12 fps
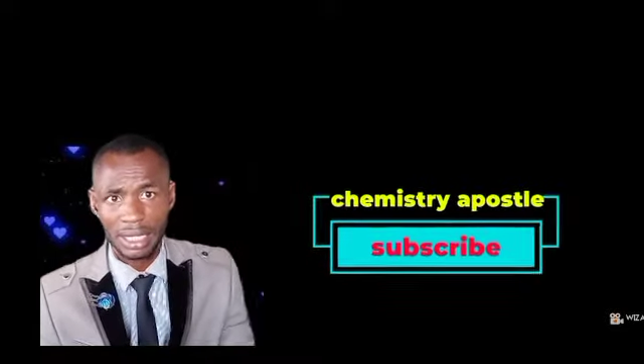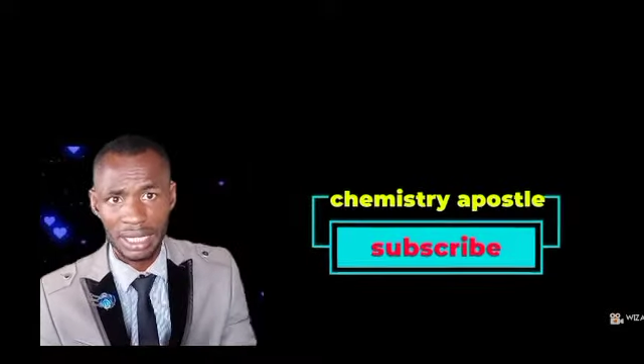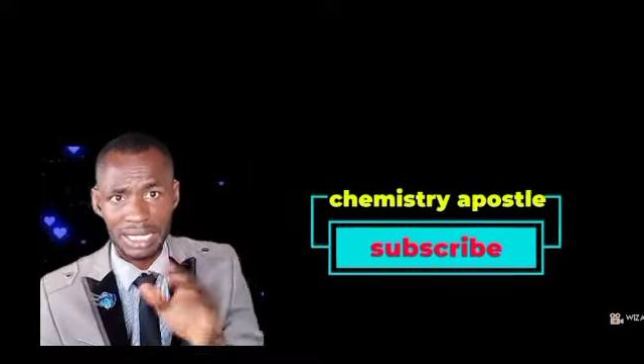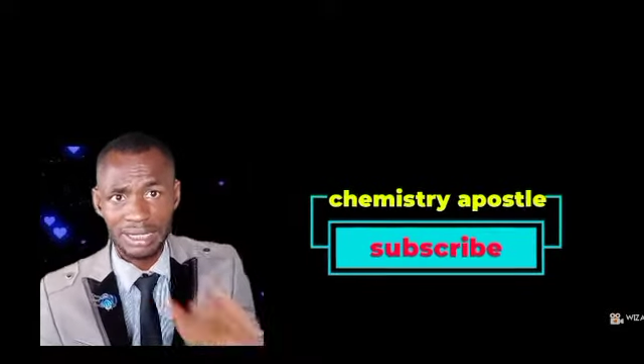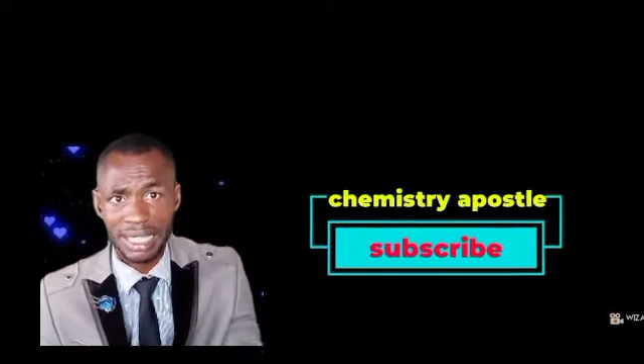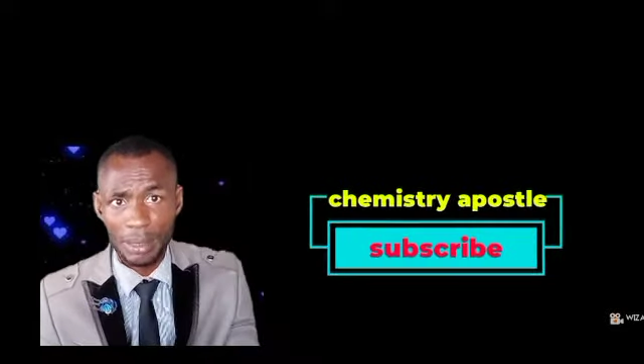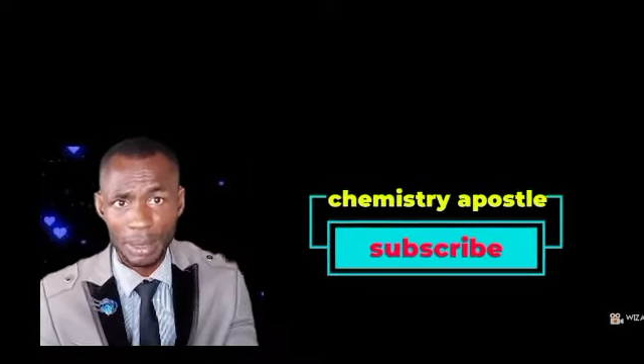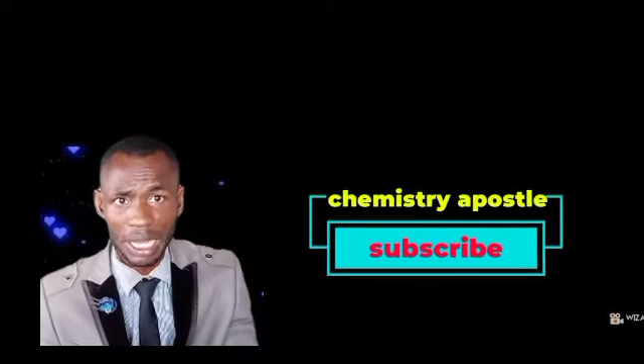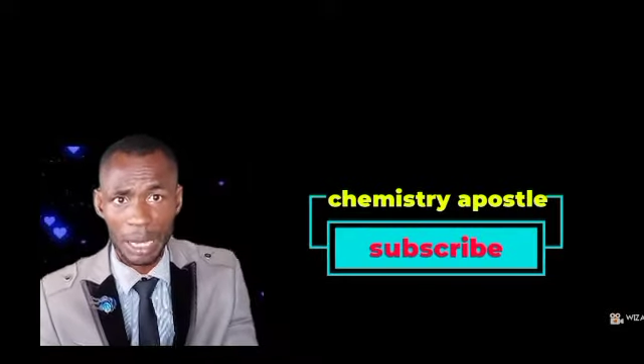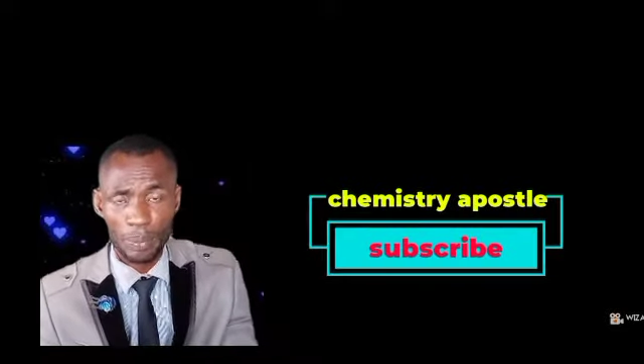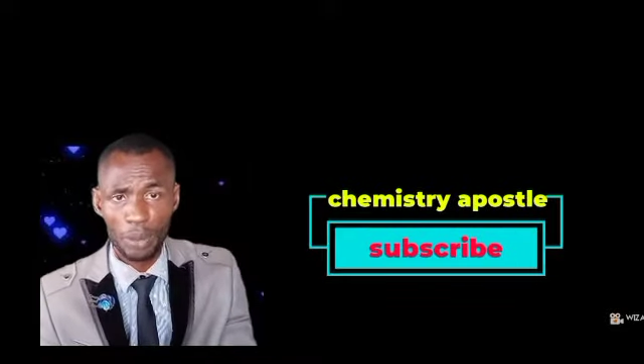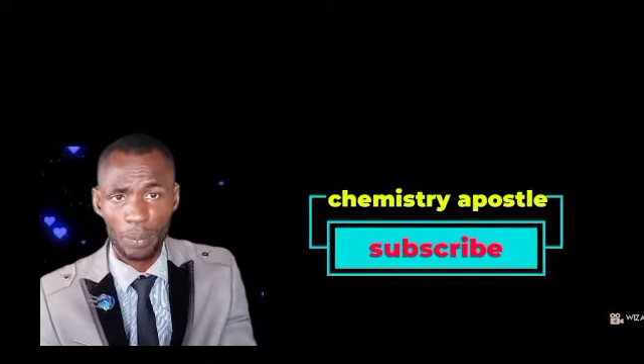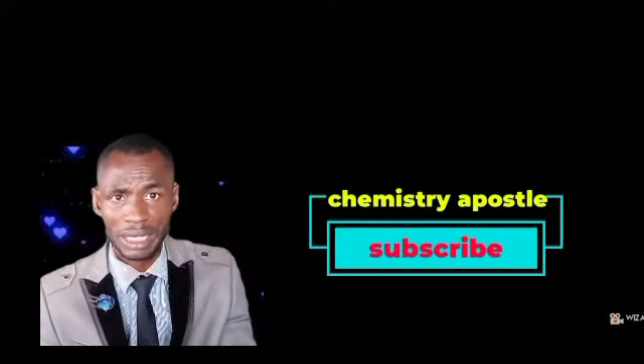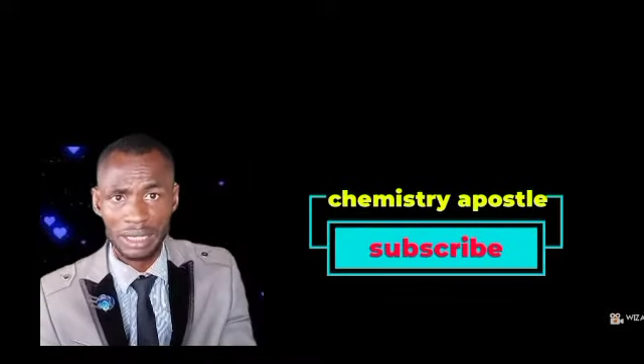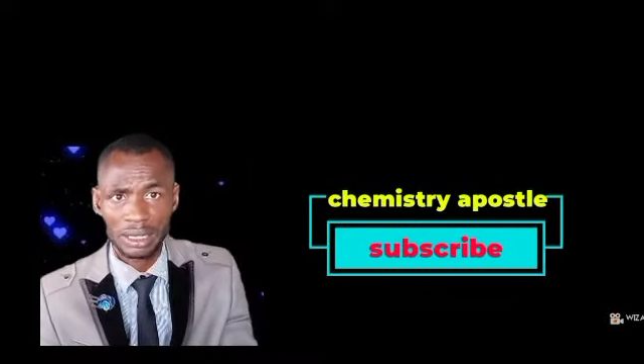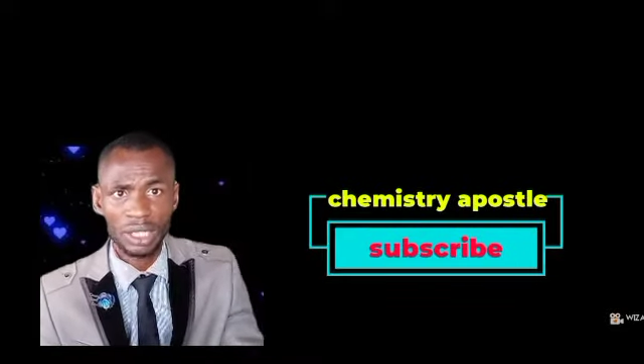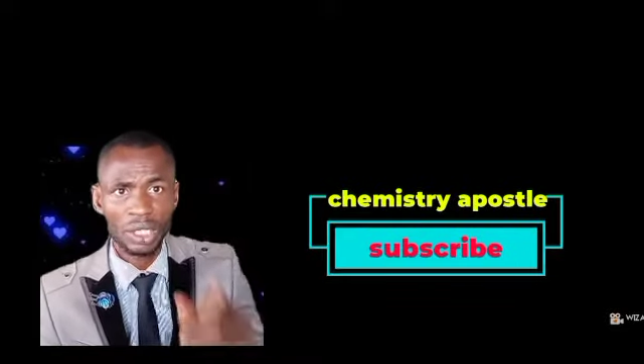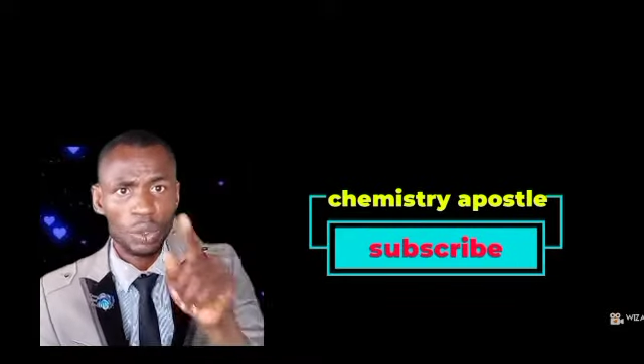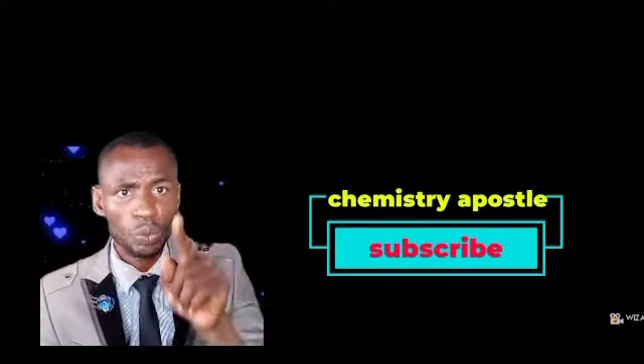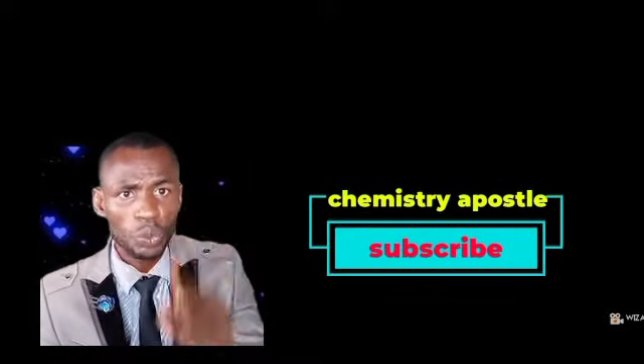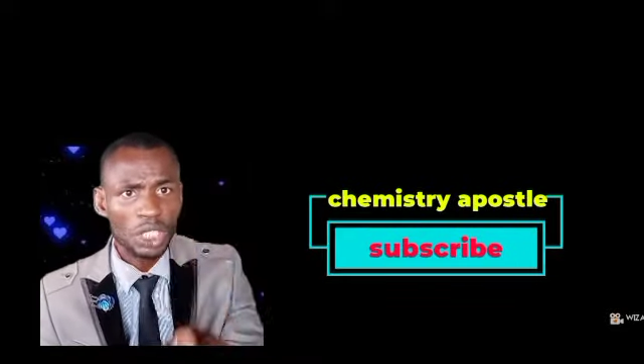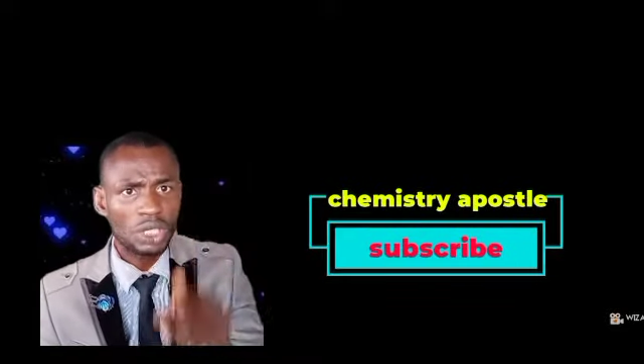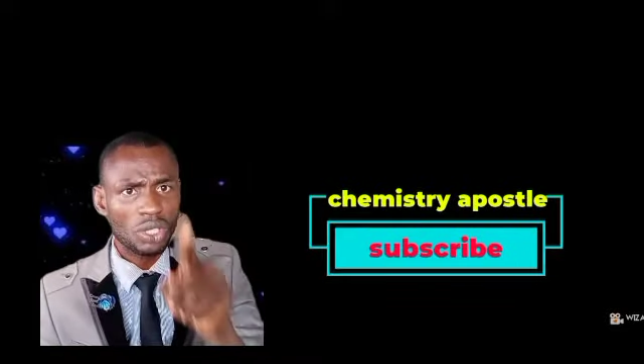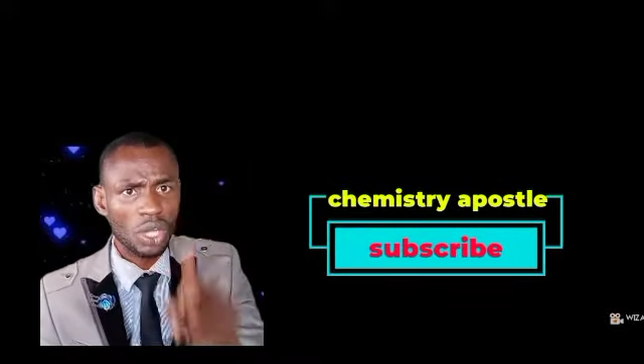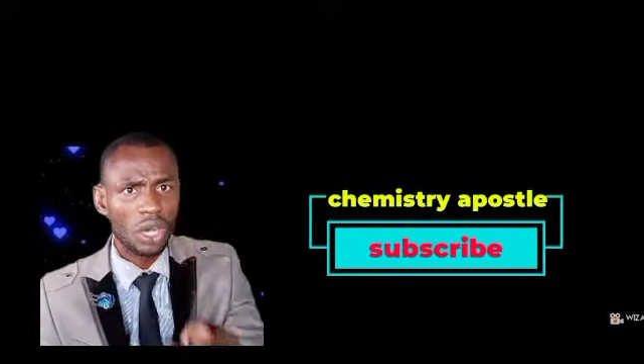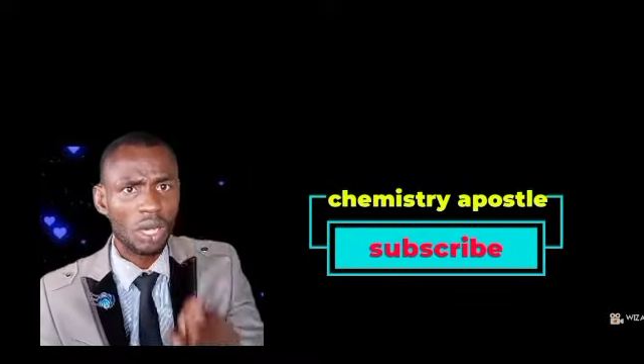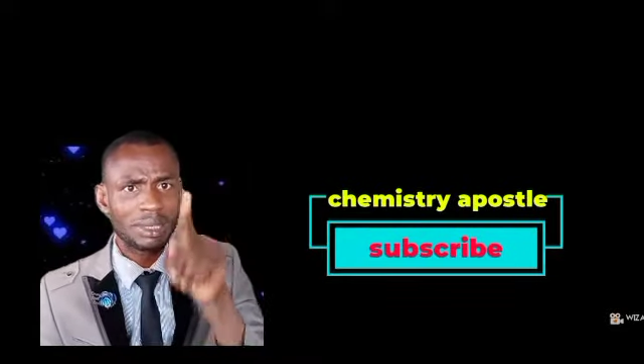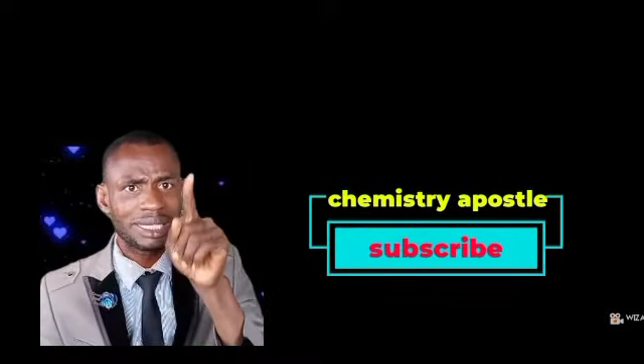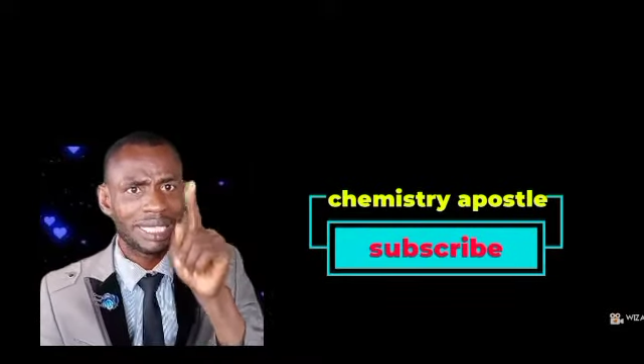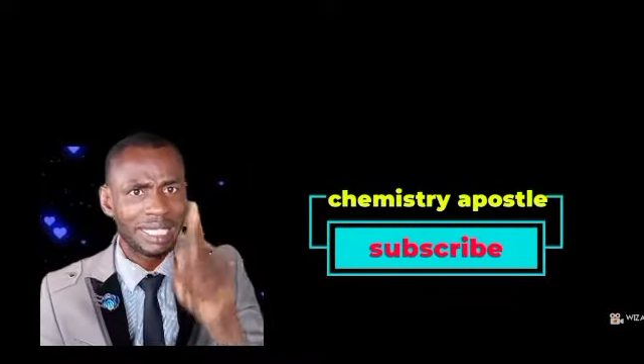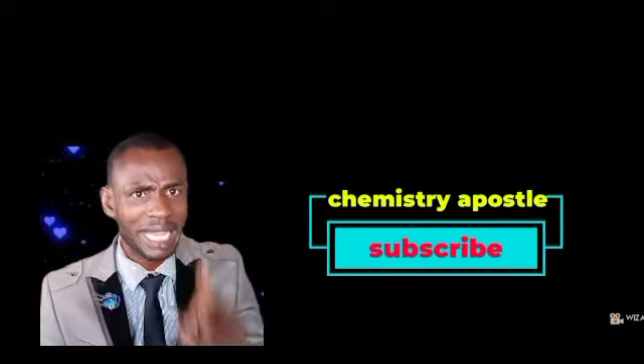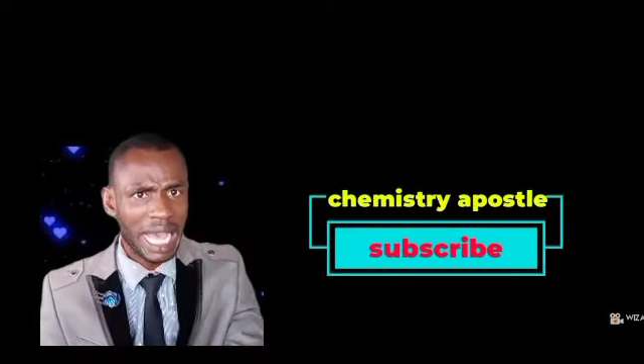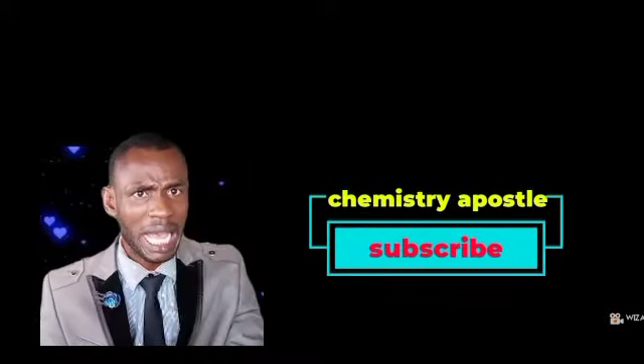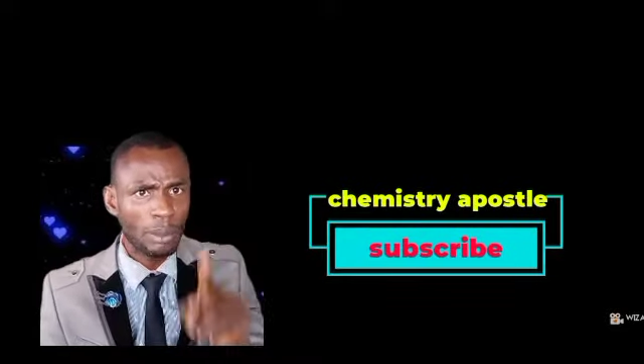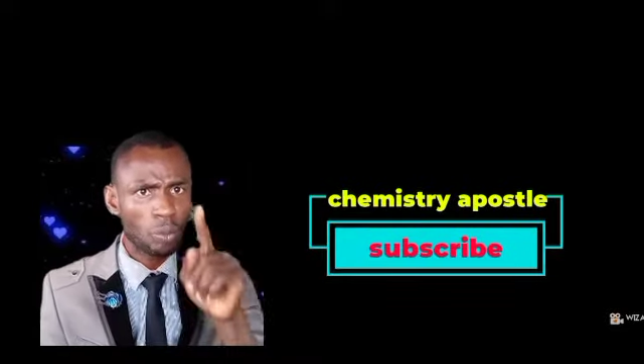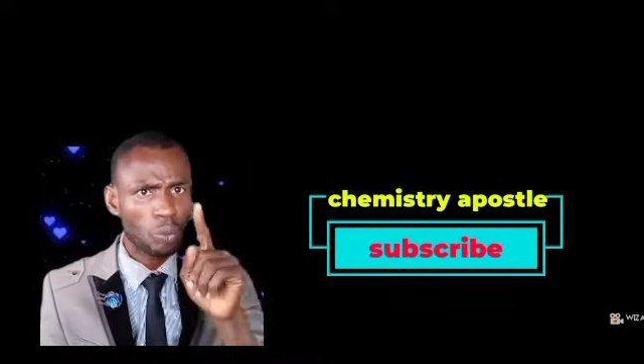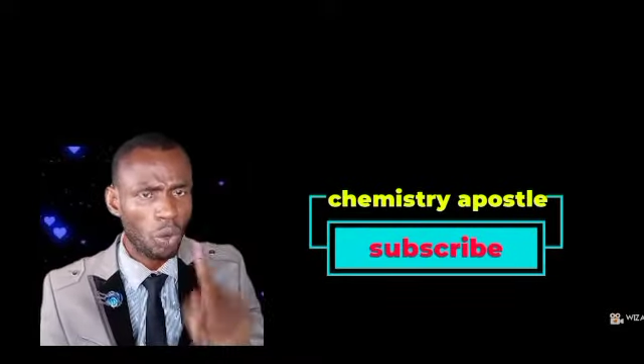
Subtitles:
That's the chemical property. Which terms lime